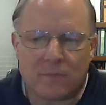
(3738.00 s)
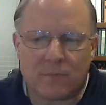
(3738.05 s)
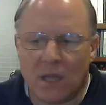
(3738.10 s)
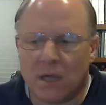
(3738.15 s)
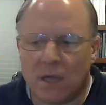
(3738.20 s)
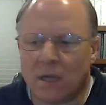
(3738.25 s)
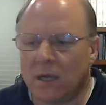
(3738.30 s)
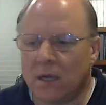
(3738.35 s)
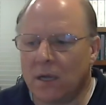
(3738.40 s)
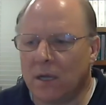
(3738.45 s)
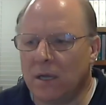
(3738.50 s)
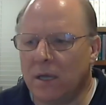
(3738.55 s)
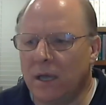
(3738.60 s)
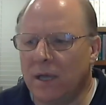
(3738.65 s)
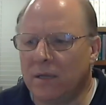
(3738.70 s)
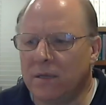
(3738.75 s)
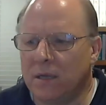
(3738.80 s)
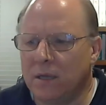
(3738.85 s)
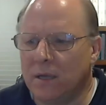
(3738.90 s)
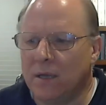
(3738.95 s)

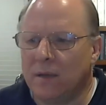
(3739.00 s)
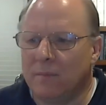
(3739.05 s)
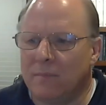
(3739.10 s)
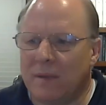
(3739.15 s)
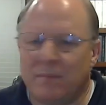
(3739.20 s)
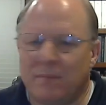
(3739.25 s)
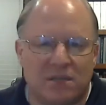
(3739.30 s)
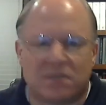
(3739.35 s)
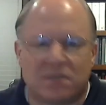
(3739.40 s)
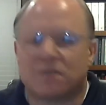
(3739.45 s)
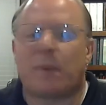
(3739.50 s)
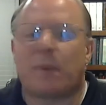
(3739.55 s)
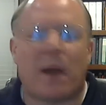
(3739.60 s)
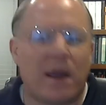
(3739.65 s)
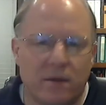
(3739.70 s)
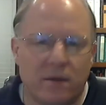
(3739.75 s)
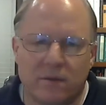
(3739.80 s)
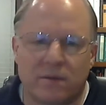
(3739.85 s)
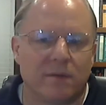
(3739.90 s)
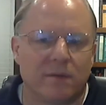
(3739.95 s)
and maybe
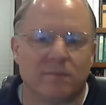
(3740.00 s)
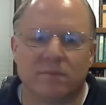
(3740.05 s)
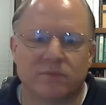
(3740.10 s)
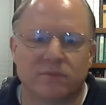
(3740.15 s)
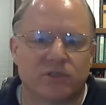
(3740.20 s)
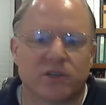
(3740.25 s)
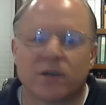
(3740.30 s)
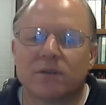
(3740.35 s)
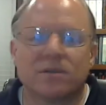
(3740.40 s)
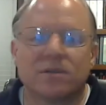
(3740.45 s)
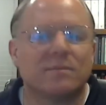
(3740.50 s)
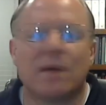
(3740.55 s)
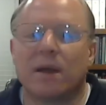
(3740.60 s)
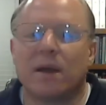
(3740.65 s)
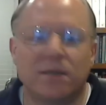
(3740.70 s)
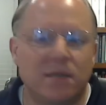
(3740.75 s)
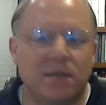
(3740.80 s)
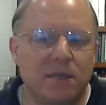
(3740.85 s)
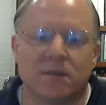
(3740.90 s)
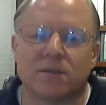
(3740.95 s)
inspire them, share some
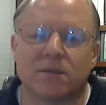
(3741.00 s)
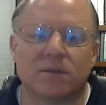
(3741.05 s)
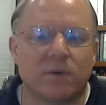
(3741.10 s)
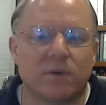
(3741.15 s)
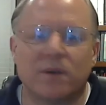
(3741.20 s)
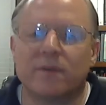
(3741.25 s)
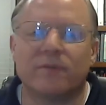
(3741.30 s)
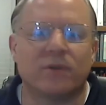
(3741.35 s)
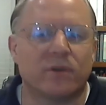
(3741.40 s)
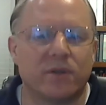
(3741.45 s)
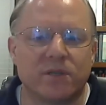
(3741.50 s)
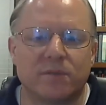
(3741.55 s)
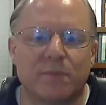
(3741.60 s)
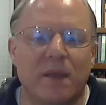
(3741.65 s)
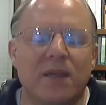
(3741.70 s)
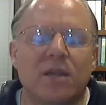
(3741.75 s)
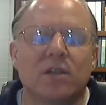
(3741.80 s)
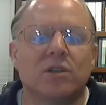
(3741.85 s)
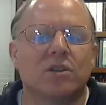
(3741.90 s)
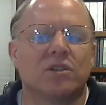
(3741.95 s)
ideas or whatever. He's
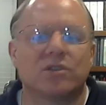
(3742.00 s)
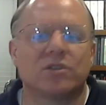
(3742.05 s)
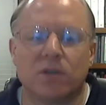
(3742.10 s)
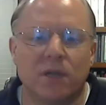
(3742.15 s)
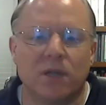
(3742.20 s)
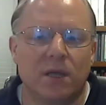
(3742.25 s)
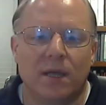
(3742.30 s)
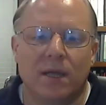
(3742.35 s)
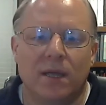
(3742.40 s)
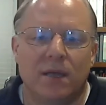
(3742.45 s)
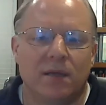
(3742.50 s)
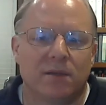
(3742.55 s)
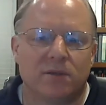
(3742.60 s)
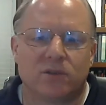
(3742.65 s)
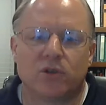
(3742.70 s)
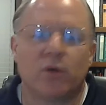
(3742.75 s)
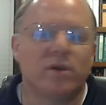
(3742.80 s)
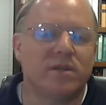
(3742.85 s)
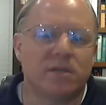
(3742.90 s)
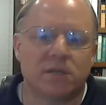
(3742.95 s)
making just
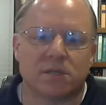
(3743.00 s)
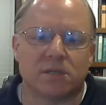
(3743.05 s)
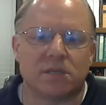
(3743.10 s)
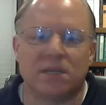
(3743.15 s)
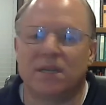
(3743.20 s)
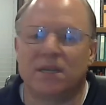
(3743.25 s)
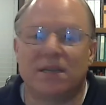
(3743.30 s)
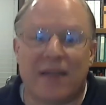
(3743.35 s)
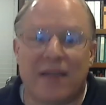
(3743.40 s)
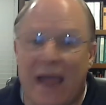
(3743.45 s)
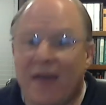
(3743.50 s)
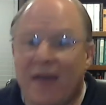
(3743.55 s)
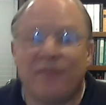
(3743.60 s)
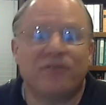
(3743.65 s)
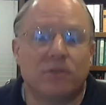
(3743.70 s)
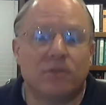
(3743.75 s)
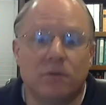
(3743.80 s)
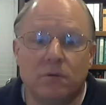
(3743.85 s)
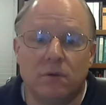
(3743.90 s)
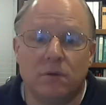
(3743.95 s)
choices. He didn't have
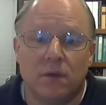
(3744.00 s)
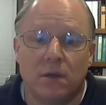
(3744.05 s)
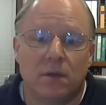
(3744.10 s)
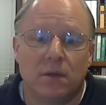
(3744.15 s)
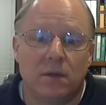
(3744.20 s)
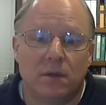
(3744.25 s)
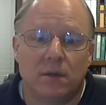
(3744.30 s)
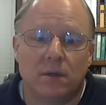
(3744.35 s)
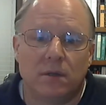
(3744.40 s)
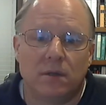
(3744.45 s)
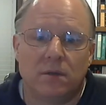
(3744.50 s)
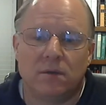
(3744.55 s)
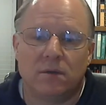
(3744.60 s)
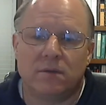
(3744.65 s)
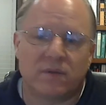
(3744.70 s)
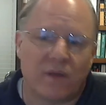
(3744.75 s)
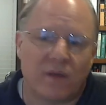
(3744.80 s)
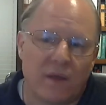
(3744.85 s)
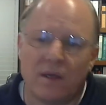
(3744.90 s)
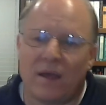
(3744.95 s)
to. He could
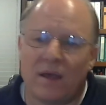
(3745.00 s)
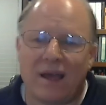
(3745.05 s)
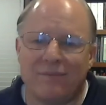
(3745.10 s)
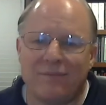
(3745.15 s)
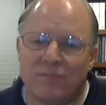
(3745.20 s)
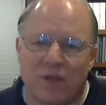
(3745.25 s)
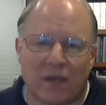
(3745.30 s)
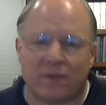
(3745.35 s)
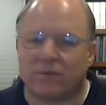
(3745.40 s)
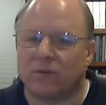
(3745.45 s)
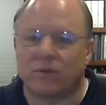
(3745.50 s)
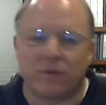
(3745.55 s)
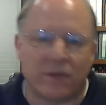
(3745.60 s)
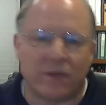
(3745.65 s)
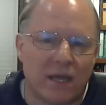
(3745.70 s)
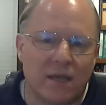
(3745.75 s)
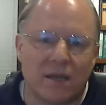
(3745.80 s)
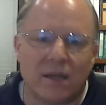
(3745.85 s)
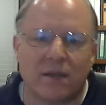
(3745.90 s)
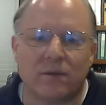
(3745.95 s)
say, I'm not doing
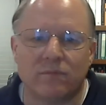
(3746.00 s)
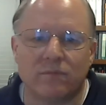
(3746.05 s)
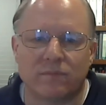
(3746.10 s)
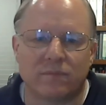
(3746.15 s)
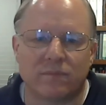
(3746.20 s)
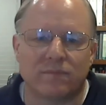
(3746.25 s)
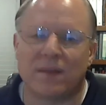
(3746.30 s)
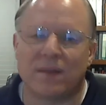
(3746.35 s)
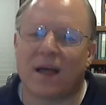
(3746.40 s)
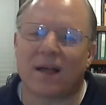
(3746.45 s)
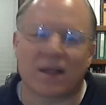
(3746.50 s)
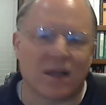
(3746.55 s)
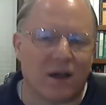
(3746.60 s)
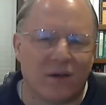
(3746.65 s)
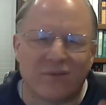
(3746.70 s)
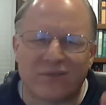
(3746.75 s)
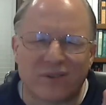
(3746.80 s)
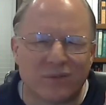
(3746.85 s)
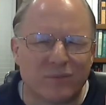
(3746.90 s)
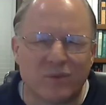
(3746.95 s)
that. I'm not
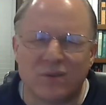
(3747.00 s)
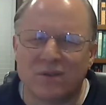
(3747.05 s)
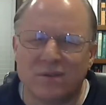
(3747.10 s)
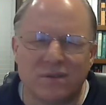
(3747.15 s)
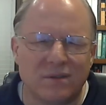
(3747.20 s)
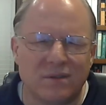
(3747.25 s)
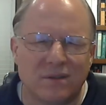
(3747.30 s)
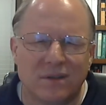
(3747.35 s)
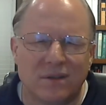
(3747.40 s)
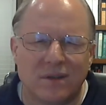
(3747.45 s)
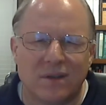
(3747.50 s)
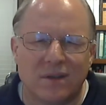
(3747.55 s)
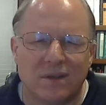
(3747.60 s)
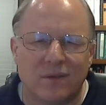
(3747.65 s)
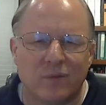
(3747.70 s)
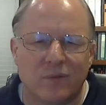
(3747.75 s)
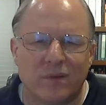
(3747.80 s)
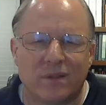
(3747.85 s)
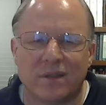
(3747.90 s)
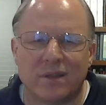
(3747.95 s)
comfortable
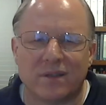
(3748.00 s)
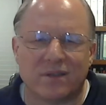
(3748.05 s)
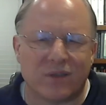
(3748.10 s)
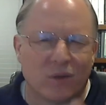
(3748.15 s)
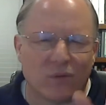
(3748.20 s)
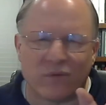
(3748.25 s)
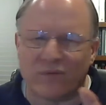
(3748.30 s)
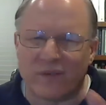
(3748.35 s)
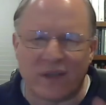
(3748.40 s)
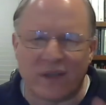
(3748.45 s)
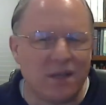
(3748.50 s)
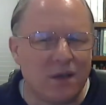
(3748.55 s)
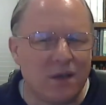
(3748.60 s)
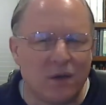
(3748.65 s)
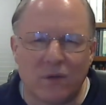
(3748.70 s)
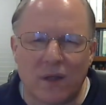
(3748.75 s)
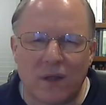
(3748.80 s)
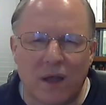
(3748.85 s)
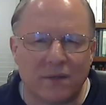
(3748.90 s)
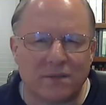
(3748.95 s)
with this whole video
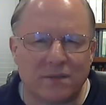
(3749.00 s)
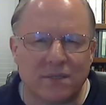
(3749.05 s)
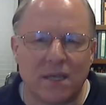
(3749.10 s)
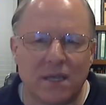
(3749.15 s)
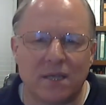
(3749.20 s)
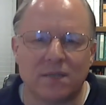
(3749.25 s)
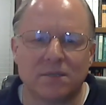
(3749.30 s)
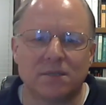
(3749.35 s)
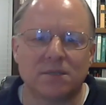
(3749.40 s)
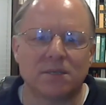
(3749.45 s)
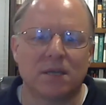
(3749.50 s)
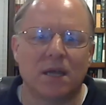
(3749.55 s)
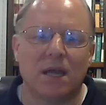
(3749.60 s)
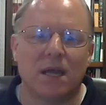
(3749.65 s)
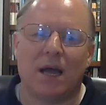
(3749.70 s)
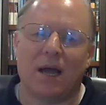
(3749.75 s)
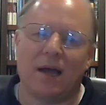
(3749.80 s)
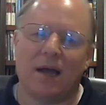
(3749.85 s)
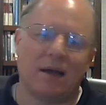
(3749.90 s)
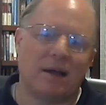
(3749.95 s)
nonsense.
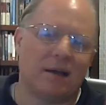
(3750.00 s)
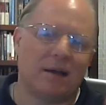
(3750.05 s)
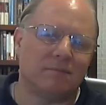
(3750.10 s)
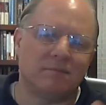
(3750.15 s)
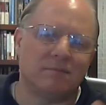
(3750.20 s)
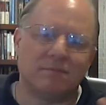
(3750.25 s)
I